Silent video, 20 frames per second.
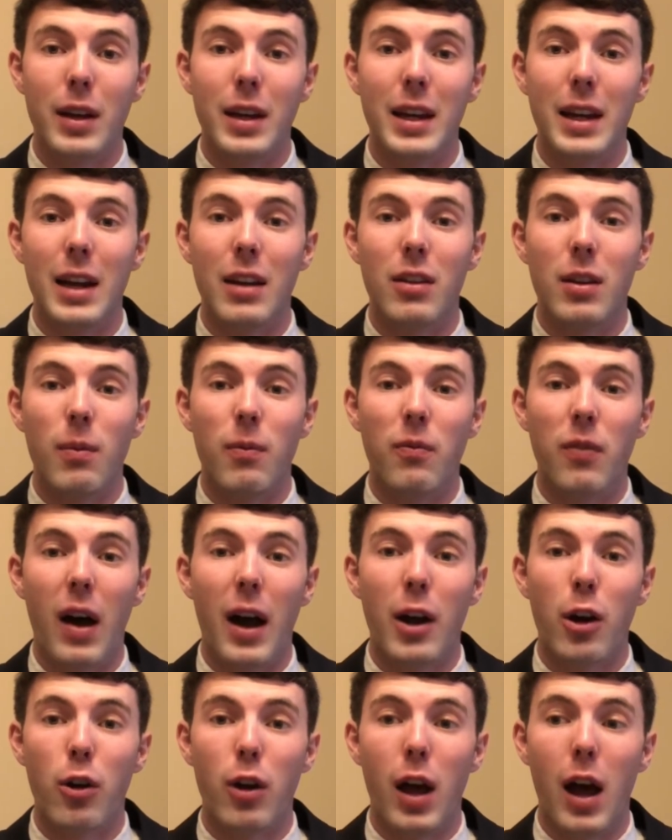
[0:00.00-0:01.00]
He gets them
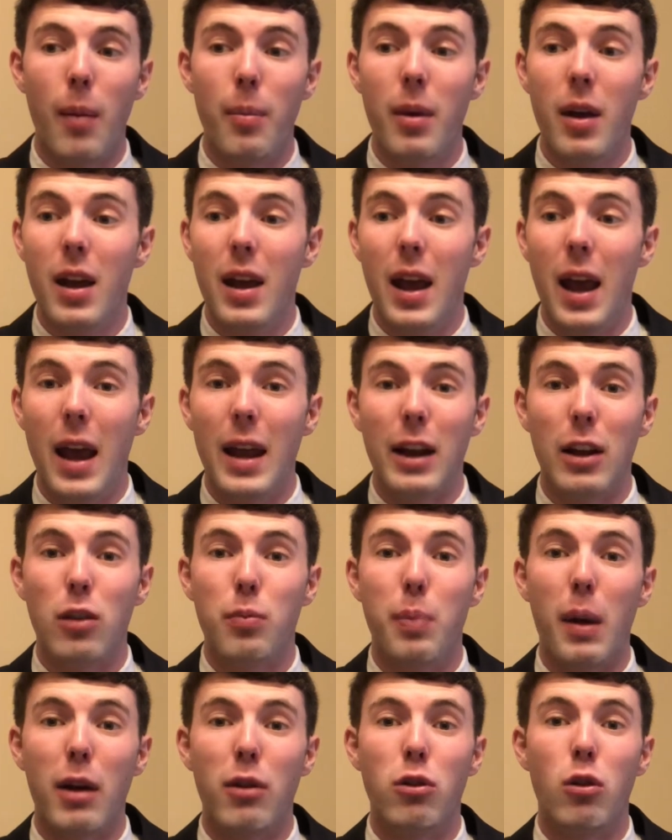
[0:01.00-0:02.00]
fired up and
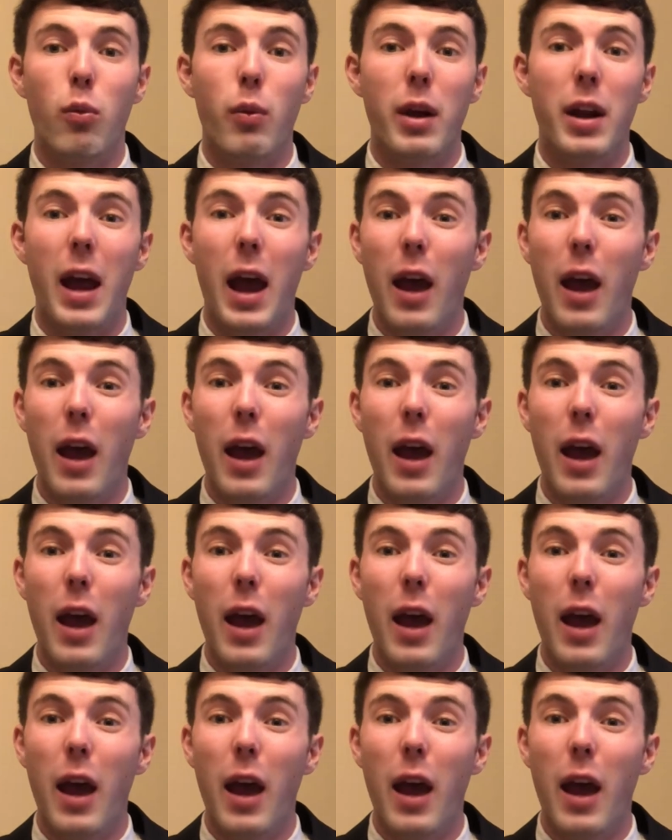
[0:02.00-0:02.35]
expects to win